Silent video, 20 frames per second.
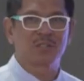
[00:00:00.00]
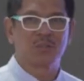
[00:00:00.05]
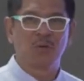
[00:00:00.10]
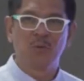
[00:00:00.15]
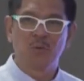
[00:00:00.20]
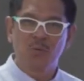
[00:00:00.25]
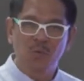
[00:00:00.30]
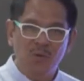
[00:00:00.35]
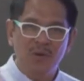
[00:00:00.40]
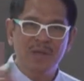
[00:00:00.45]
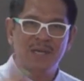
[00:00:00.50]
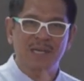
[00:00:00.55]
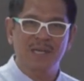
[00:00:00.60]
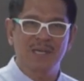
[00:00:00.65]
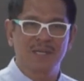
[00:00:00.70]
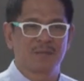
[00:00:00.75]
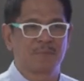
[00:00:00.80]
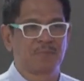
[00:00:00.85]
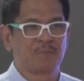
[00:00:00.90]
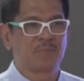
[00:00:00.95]
don't
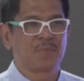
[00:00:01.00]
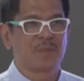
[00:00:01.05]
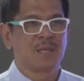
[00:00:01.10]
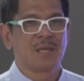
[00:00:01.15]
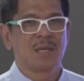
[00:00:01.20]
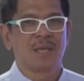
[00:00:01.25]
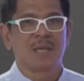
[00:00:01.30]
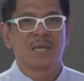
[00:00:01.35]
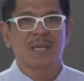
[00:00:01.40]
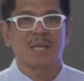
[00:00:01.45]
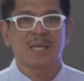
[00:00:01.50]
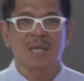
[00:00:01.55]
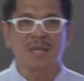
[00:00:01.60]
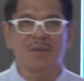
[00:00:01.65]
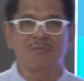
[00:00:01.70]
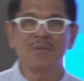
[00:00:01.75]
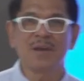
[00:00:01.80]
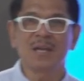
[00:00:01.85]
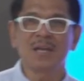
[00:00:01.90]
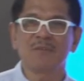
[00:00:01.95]
worry.
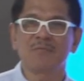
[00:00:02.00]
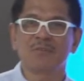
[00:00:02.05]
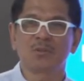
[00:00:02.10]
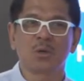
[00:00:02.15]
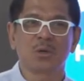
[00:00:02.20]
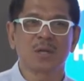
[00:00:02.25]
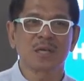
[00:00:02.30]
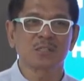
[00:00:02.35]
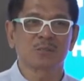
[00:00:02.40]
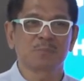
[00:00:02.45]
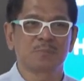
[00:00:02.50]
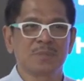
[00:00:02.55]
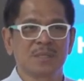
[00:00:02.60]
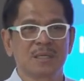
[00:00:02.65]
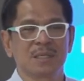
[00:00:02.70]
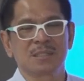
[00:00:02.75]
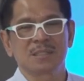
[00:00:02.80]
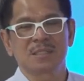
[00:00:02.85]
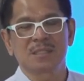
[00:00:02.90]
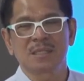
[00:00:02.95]
Even if you don't
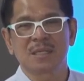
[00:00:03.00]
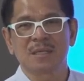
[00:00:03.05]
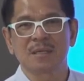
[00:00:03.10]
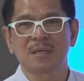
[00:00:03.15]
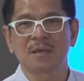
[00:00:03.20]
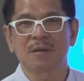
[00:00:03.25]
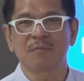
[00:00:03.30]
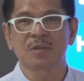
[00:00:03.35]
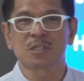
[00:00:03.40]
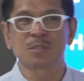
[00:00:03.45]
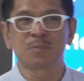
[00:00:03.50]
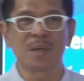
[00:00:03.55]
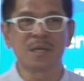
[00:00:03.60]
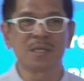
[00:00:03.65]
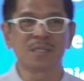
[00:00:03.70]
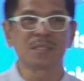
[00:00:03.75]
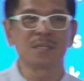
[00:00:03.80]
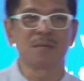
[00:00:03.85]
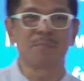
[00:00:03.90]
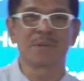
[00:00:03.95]
have
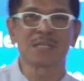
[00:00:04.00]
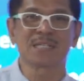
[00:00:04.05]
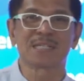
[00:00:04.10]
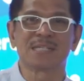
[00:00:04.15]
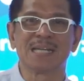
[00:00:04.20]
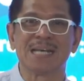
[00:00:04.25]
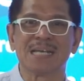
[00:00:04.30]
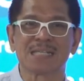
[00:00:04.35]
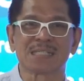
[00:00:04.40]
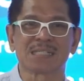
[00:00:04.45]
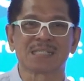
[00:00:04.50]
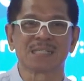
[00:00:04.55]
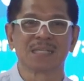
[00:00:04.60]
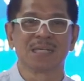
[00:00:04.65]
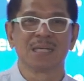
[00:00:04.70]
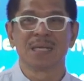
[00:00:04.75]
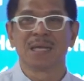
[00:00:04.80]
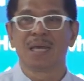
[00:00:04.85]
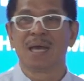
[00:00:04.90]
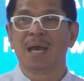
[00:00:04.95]
experience in business,
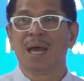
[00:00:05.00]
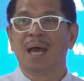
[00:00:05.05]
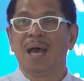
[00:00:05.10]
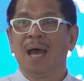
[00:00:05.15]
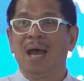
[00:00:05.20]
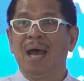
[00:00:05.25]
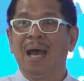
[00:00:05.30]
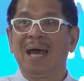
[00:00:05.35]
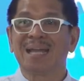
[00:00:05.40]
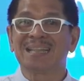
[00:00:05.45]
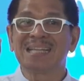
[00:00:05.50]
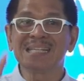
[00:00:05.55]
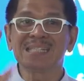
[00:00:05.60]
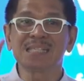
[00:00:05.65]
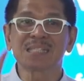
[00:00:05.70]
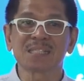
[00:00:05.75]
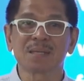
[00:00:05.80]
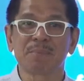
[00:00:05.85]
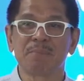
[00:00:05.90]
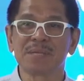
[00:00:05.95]
this
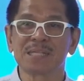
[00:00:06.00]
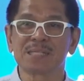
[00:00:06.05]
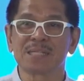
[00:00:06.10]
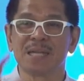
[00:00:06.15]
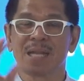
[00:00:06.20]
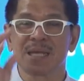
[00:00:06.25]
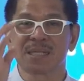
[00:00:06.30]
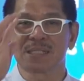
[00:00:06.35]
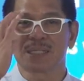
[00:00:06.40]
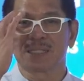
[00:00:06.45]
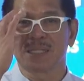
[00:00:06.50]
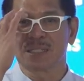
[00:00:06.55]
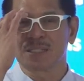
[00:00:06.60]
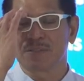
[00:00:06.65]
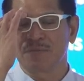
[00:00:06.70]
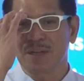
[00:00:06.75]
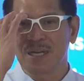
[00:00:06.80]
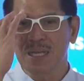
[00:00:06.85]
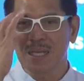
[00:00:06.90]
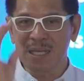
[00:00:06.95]
is a business that's
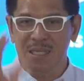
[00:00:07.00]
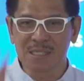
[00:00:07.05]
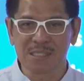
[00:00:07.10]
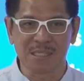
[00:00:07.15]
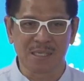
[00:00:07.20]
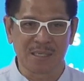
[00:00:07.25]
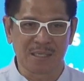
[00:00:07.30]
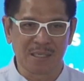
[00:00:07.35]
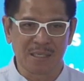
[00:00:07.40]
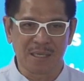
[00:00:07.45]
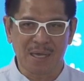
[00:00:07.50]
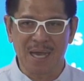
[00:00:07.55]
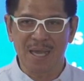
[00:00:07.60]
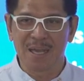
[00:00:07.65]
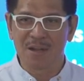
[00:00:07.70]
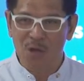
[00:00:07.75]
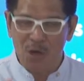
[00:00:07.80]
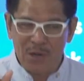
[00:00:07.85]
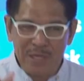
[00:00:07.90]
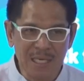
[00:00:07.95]
very easy.
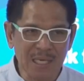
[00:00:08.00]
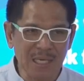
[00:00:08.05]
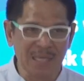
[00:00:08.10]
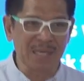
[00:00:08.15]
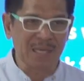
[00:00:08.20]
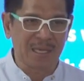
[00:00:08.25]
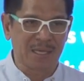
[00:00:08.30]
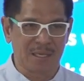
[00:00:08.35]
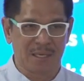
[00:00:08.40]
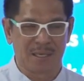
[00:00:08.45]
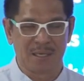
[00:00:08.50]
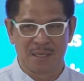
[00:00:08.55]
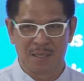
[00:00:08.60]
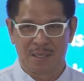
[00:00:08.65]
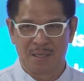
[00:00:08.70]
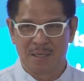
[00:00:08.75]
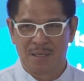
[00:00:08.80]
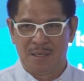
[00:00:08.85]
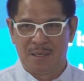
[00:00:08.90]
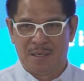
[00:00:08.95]
Ironically,
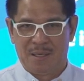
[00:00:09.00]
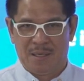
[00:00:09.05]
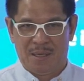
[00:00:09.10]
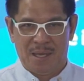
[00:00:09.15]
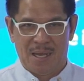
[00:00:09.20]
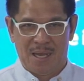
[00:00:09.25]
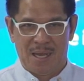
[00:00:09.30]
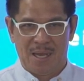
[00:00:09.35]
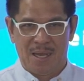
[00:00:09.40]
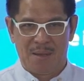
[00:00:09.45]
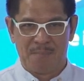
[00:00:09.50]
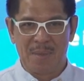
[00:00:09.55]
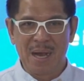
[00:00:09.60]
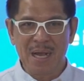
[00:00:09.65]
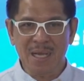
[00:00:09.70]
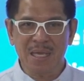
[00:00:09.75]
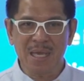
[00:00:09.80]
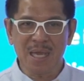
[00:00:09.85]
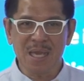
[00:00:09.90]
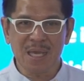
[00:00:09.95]

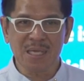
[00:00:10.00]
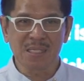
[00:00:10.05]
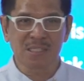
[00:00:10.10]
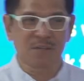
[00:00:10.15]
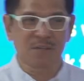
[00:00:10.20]
monkey is